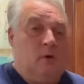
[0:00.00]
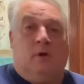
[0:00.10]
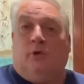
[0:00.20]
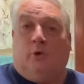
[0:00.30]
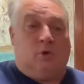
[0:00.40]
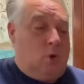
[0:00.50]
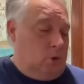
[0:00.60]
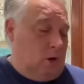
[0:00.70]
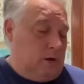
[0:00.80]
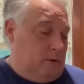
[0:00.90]
You can go
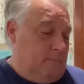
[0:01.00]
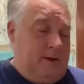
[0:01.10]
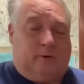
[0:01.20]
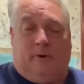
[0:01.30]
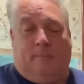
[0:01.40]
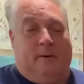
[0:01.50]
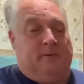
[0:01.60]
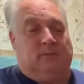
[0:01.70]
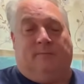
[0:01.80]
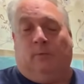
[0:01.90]
longer. My grandparents
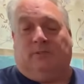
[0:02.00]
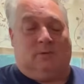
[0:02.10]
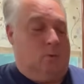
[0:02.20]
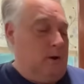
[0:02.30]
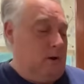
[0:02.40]
every once in a while